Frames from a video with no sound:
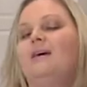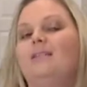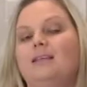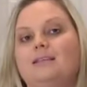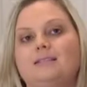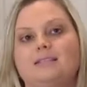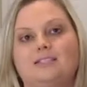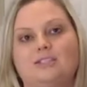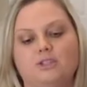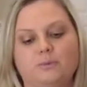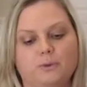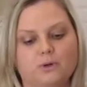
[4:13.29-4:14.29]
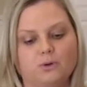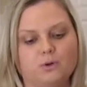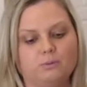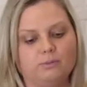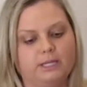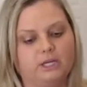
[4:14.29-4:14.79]
this is a super
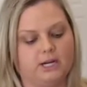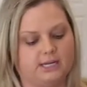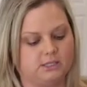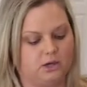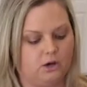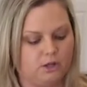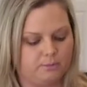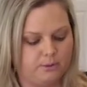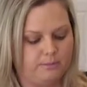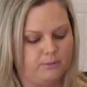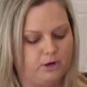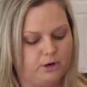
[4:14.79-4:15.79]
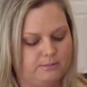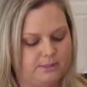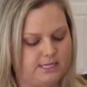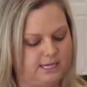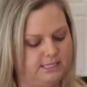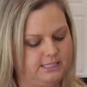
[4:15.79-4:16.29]
cool blender. It has all the pre-programmed
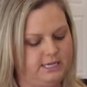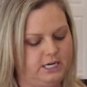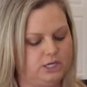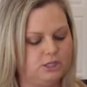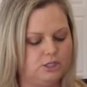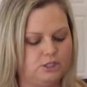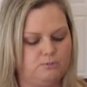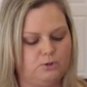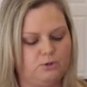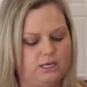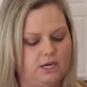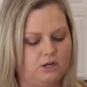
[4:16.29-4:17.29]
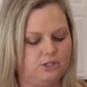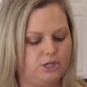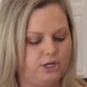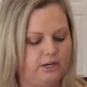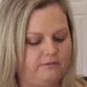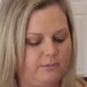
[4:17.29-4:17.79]
settings here: smoothie,
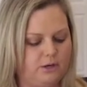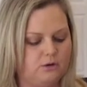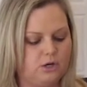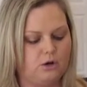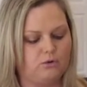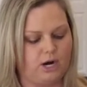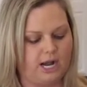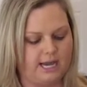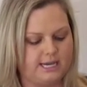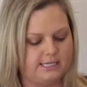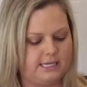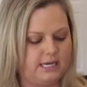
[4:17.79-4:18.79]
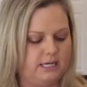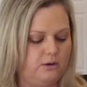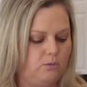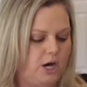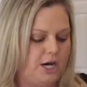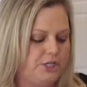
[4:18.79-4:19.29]
alternative milk, grind, heated
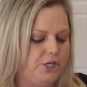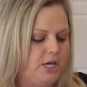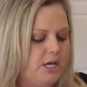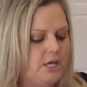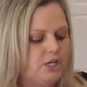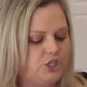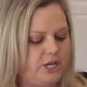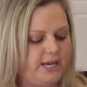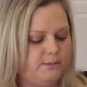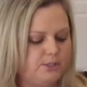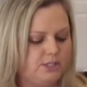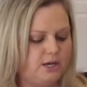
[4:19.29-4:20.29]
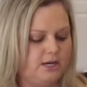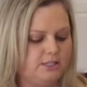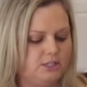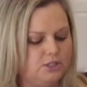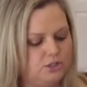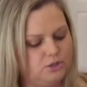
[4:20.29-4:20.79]
wash, jam,
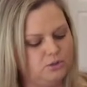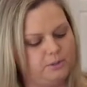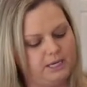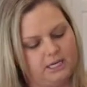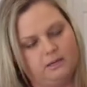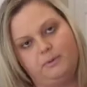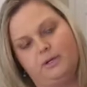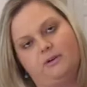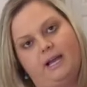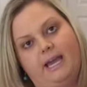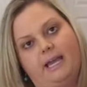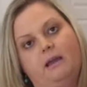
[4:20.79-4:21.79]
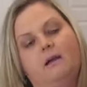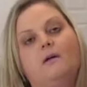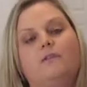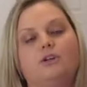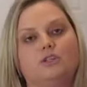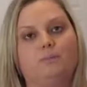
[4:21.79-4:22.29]
sauce, soup, heated puree.
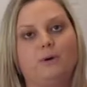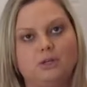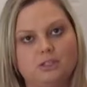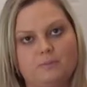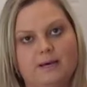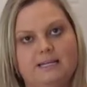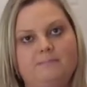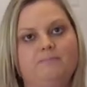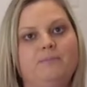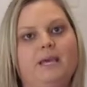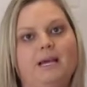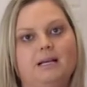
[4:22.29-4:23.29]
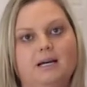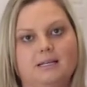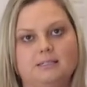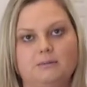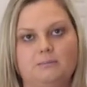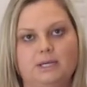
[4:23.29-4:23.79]
There's a pulse button and
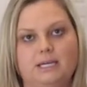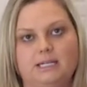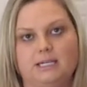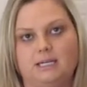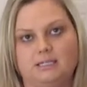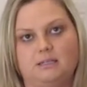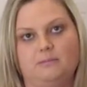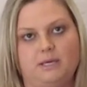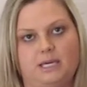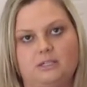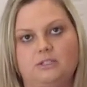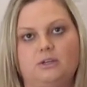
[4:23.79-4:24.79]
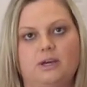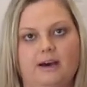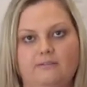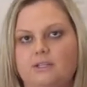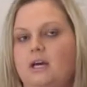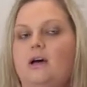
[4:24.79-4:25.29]
custom blend and custom heat. So you
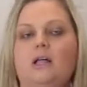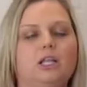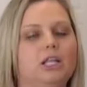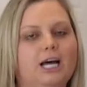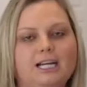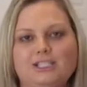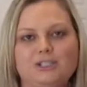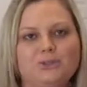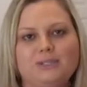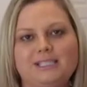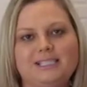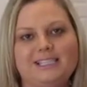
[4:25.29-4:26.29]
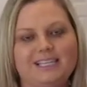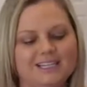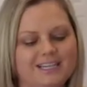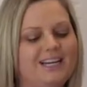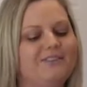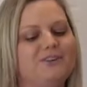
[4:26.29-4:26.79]
have lots of choices here.
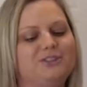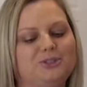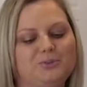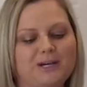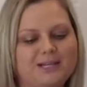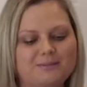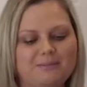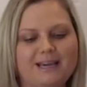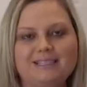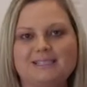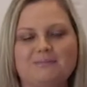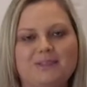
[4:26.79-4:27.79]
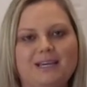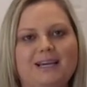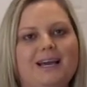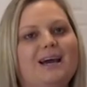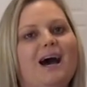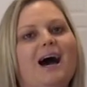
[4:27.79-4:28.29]
If you're just wanting to make something
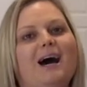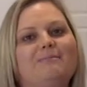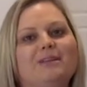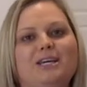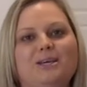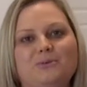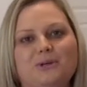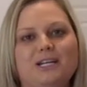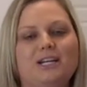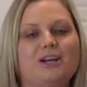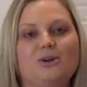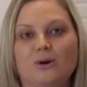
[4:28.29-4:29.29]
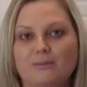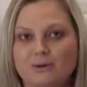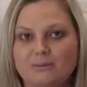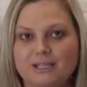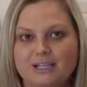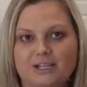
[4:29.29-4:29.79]
like you would in a normal
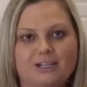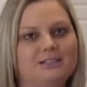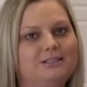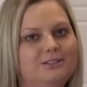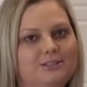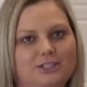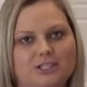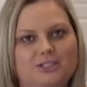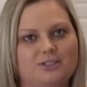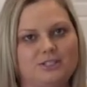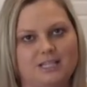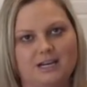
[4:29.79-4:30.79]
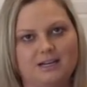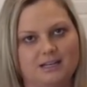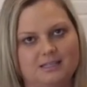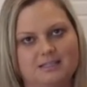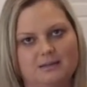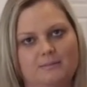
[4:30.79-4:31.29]
blender, just use that
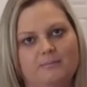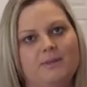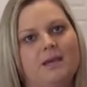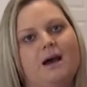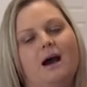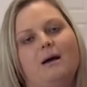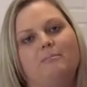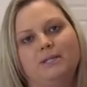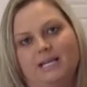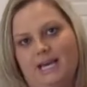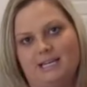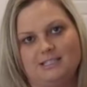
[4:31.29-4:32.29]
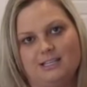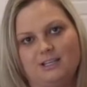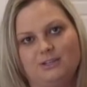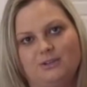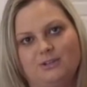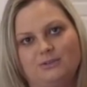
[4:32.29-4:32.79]
custom blend.
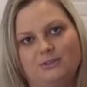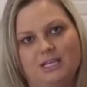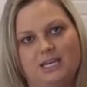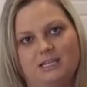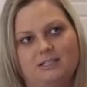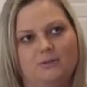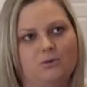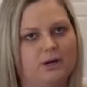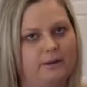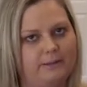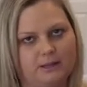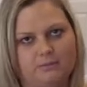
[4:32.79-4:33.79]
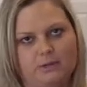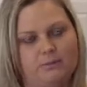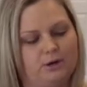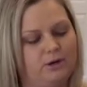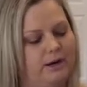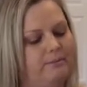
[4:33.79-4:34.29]
You don't need to worry about the
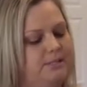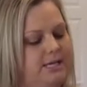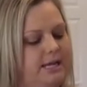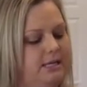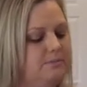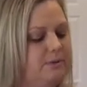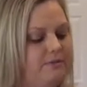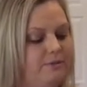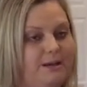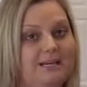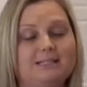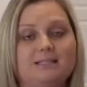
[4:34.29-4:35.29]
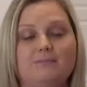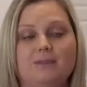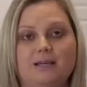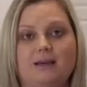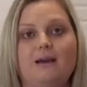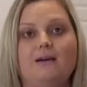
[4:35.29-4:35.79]
pre-programmed settings. But if you're making
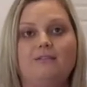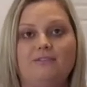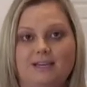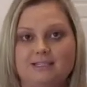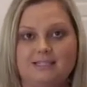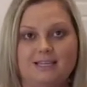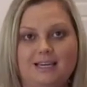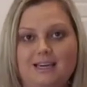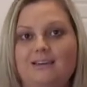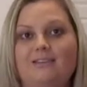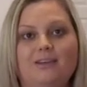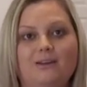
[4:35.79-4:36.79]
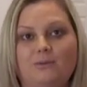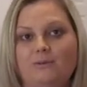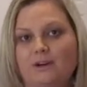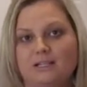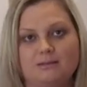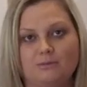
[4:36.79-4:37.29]
something fancy, then we've
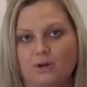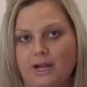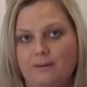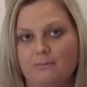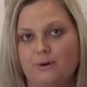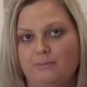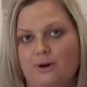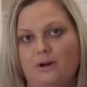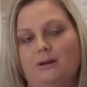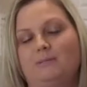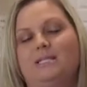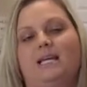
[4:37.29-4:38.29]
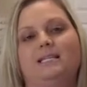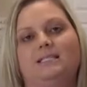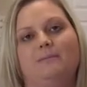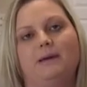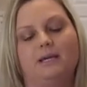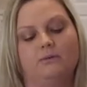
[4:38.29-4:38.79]
got some great pre-programmed settings that
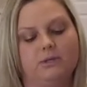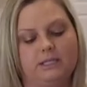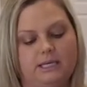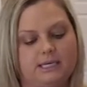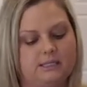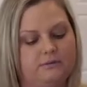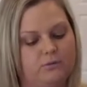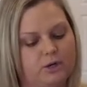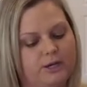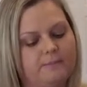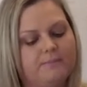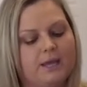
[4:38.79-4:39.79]
make it really easy for you.